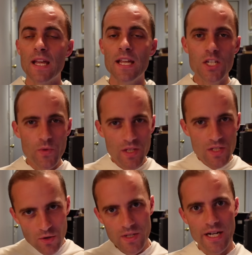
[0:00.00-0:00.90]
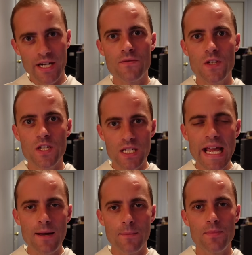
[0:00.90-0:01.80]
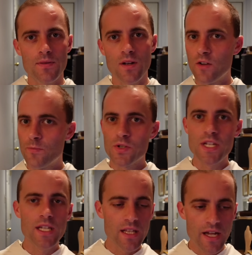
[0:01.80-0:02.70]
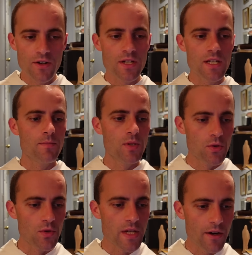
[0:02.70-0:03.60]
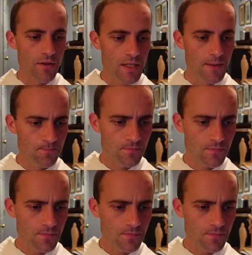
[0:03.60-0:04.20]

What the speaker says: each with its own kind of stamp of particularity and peculiarity.